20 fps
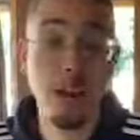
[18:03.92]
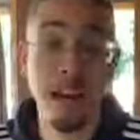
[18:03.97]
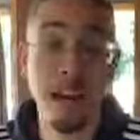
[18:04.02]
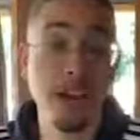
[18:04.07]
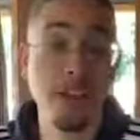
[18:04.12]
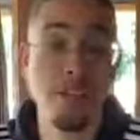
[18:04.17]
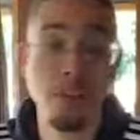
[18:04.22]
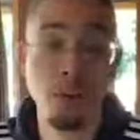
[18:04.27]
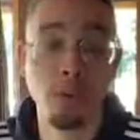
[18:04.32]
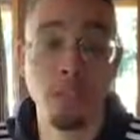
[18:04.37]
right
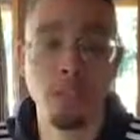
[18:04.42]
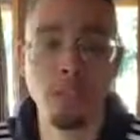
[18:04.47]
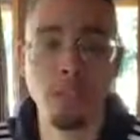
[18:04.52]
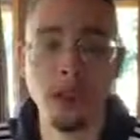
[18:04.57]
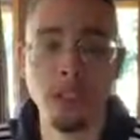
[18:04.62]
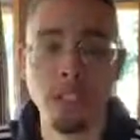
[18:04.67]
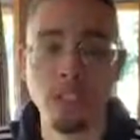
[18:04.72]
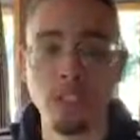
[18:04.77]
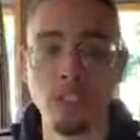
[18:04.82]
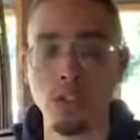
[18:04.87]
now if I really
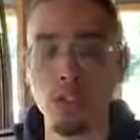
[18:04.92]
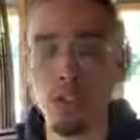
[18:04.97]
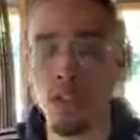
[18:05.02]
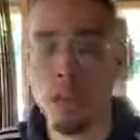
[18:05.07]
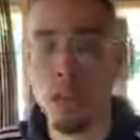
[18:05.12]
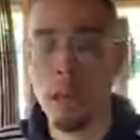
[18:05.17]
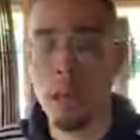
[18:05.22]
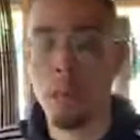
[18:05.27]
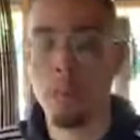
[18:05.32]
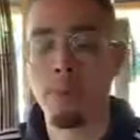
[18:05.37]
wanted to,
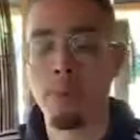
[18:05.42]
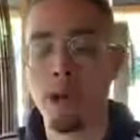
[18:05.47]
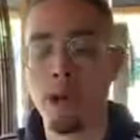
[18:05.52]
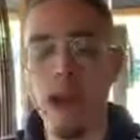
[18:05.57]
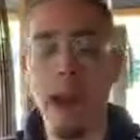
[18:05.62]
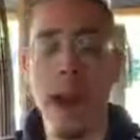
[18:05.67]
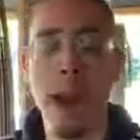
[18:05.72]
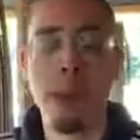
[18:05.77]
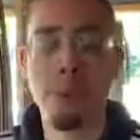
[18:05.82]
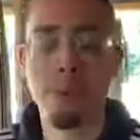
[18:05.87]

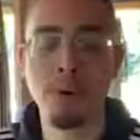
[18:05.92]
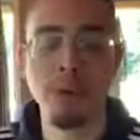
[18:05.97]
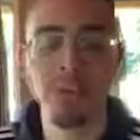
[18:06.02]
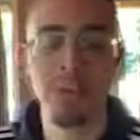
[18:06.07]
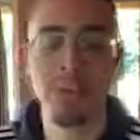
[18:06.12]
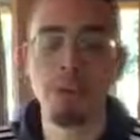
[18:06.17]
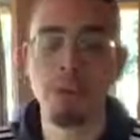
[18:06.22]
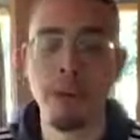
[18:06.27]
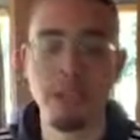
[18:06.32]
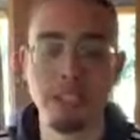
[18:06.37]
but I
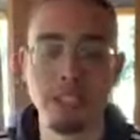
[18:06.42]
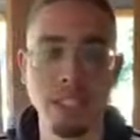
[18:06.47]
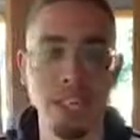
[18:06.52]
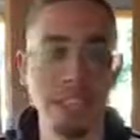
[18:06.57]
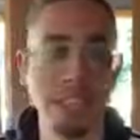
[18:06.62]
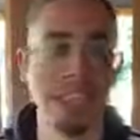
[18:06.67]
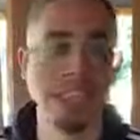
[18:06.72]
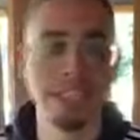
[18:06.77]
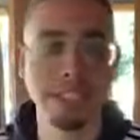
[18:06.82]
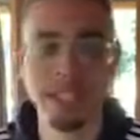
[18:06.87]
personally wait till
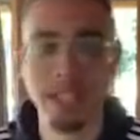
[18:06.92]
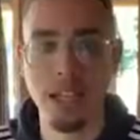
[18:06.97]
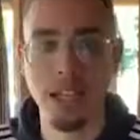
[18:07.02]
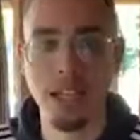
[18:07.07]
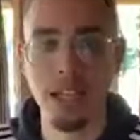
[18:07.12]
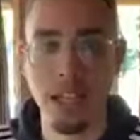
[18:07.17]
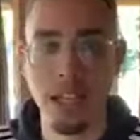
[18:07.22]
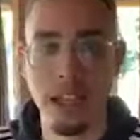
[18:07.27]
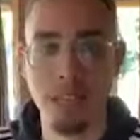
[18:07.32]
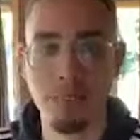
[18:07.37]
I get a
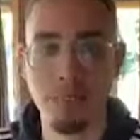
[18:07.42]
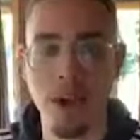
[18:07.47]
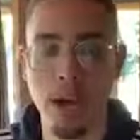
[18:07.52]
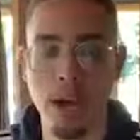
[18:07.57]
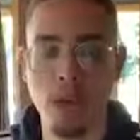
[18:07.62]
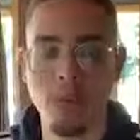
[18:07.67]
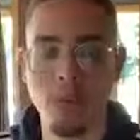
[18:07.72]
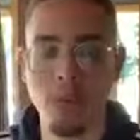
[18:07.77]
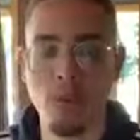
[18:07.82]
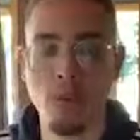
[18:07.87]
sell in that
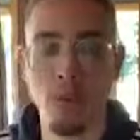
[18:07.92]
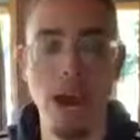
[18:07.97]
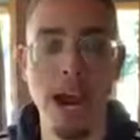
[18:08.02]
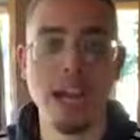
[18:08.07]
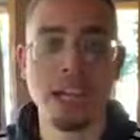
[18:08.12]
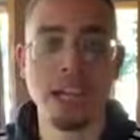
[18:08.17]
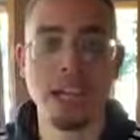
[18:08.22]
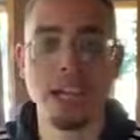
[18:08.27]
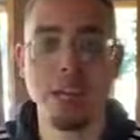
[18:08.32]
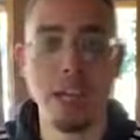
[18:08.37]
product before I
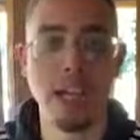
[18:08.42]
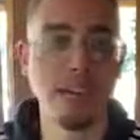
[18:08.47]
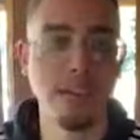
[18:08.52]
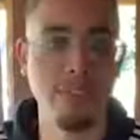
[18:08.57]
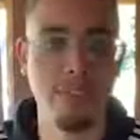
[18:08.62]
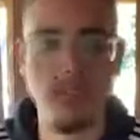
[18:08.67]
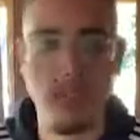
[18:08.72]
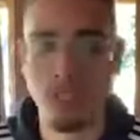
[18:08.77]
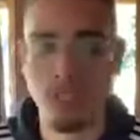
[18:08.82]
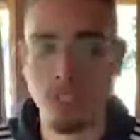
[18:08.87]
actually make an
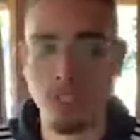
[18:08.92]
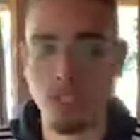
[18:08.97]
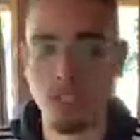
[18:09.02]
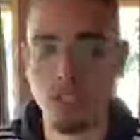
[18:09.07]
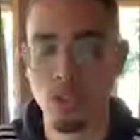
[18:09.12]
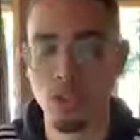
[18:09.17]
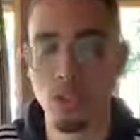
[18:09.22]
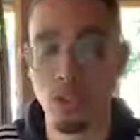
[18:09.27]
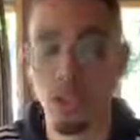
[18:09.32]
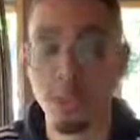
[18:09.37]
investment
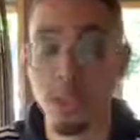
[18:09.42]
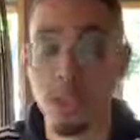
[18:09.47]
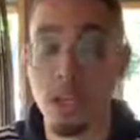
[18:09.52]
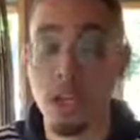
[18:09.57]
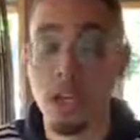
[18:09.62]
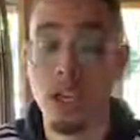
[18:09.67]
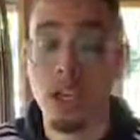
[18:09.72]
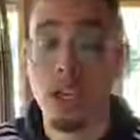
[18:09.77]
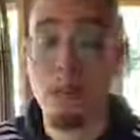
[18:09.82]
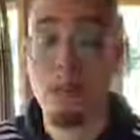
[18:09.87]
into it.
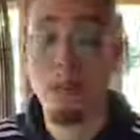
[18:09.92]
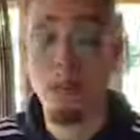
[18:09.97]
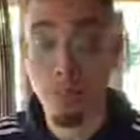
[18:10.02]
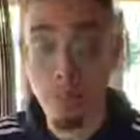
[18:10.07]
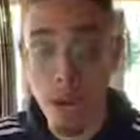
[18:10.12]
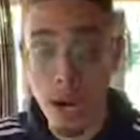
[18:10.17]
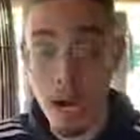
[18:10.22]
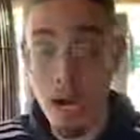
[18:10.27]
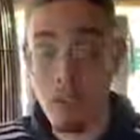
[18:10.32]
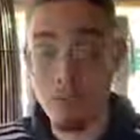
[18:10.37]

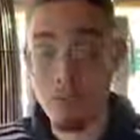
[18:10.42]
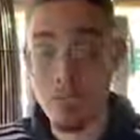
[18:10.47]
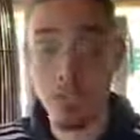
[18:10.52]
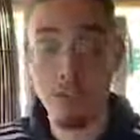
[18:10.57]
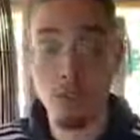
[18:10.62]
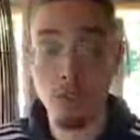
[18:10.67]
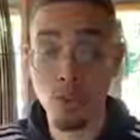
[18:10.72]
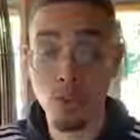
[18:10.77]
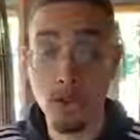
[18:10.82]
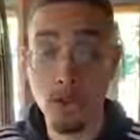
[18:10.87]
But
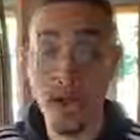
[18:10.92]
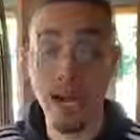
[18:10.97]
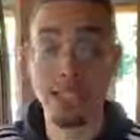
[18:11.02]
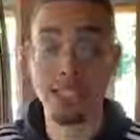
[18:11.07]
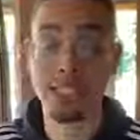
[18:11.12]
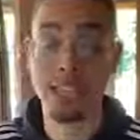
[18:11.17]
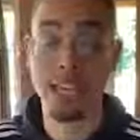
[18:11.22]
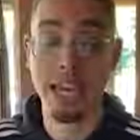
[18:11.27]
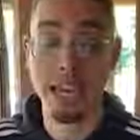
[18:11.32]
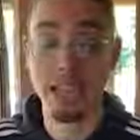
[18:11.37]
if you
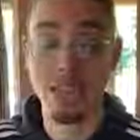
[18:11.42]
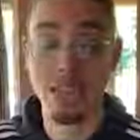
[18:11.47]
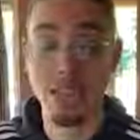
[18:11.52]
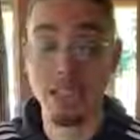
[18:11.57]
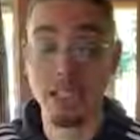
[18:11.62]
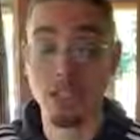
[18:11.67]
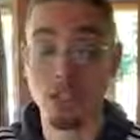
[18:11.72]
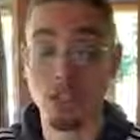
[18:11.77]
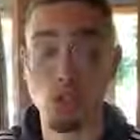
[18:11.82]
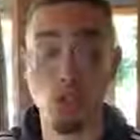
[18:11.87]
guys can
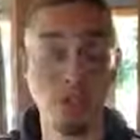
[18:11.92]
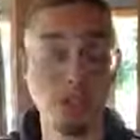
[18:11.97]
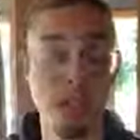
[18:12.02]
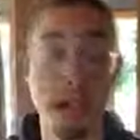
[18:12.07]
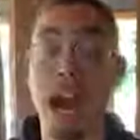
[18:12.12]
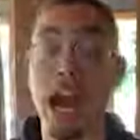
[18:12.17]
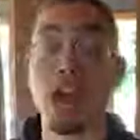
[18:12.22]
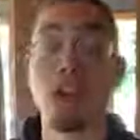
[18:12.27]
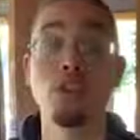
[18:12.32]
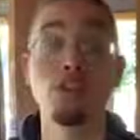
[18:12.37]
invest into it, the
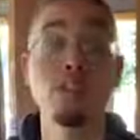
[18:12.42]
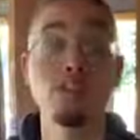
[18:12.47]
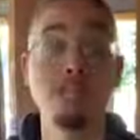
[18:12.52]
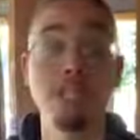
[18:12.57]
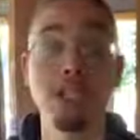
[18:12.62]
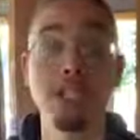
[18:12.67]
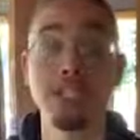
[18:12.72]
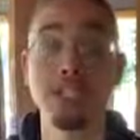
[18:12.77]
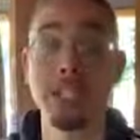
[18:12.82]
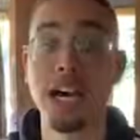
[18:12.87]
higher you
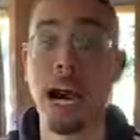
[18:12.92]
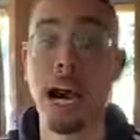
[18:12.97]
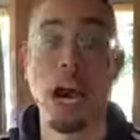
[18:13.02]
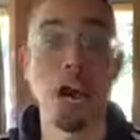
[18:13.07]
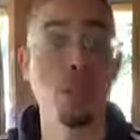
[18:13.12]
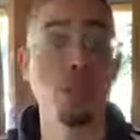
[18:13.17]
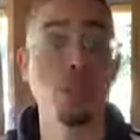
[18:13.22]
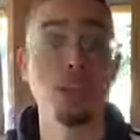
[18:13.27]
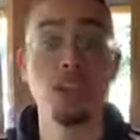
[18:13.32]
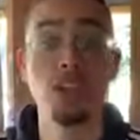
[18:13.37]
invest, the
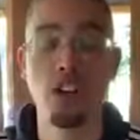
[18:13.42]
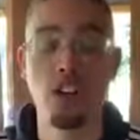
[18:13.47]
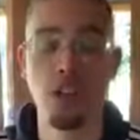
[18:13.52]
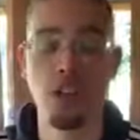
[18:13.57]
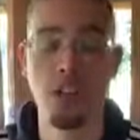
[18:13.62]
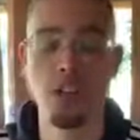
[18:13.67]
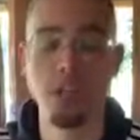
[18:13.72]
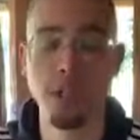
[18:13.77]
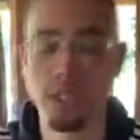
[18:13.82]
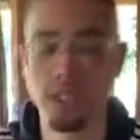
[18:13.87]
higher you can
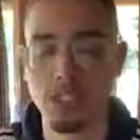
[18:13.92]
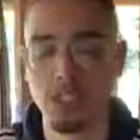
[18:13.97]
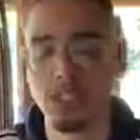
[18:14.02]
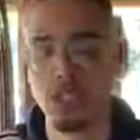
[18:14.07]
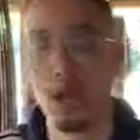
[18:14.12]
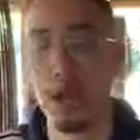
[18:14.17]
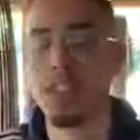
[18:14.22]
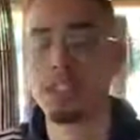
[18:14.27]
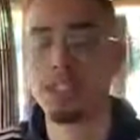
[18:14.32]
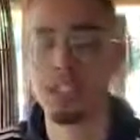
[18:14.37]
earn commission.
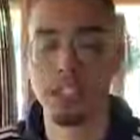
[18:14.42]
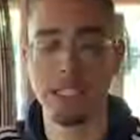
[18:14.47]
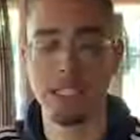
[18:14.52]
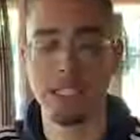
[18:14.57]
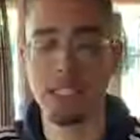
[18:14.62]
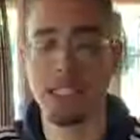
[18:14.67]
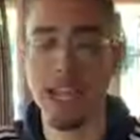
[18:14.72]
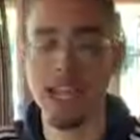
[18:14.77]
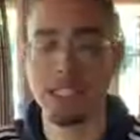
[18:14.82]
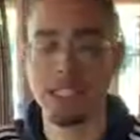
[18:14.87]
So I,
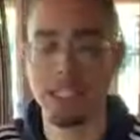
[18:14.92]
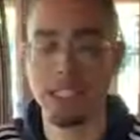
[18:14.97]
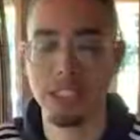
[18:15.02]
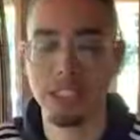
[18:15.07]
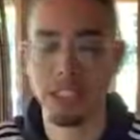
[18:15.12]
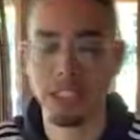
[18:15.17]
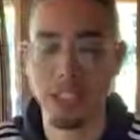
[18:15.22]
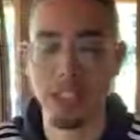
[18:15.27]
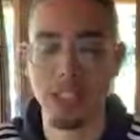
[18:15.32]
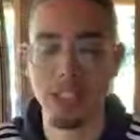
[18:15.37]
let's actually
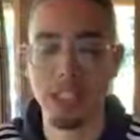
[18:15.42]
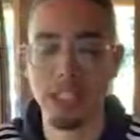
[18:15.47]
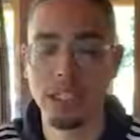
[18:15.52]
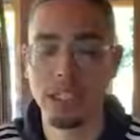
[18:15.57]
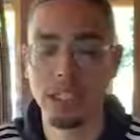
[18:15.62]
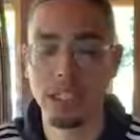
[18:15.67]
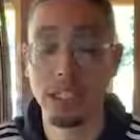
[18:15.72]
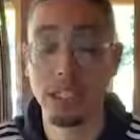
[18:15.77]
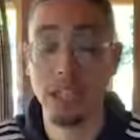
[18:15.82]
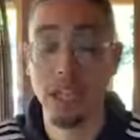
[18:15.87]
take a look
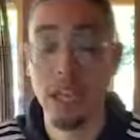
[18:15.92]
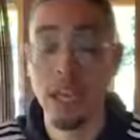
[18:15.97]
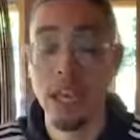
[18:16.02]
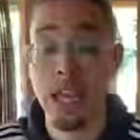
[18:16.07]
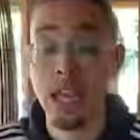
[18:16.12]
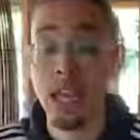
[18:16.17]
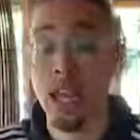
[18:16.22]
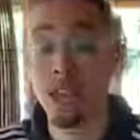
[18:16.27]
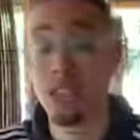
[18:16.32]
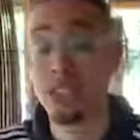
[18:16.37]
at this.
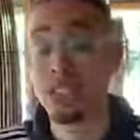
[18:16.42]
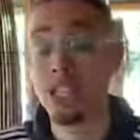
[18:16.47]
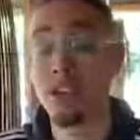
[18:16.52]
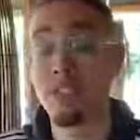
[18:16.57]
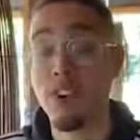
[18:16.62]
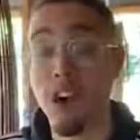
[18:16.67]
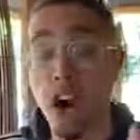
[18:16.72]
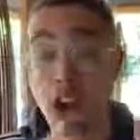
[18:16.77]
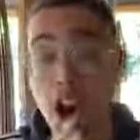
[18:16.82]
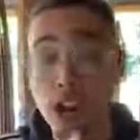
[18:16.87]
Now, instead
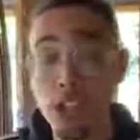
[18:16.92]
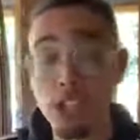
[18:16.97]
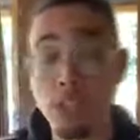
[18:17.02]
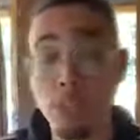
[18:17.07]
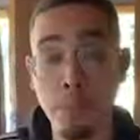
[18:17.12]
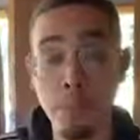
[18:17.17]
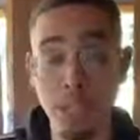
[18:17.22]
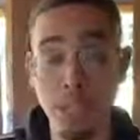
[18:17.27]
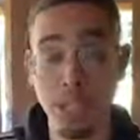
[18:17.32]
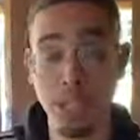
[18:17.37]
of one
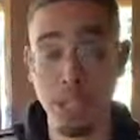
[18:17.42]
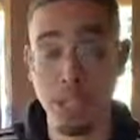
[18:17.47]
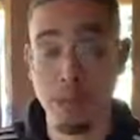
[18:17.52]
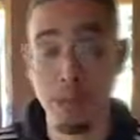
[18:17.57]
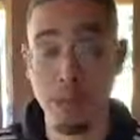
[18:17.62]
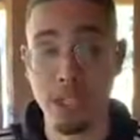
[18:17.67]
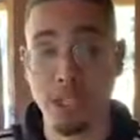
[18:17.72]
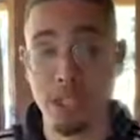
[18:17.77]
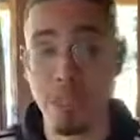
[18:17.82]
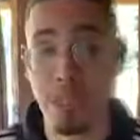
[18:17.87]
hundred percent
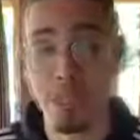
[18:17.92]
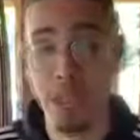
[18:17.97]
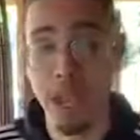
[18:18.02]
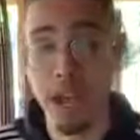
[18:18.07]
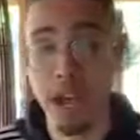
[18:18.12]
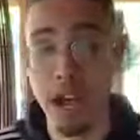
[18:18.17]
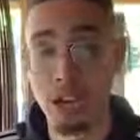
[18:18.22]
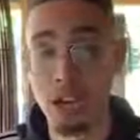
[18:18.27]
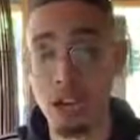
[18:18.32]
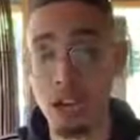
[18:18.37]
commission
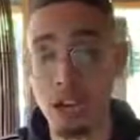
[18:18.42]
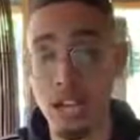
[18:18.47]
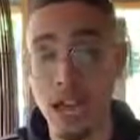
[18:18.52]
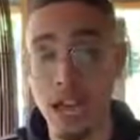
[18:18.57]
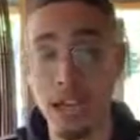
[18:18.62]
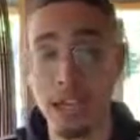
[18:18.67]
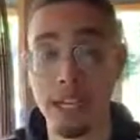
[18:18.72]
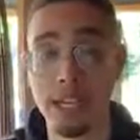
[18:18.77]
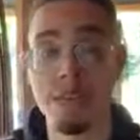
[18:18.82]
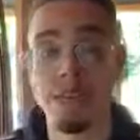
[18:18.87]
payouts
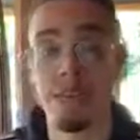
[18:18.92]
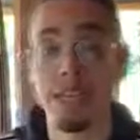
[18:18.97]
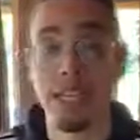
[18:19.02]
like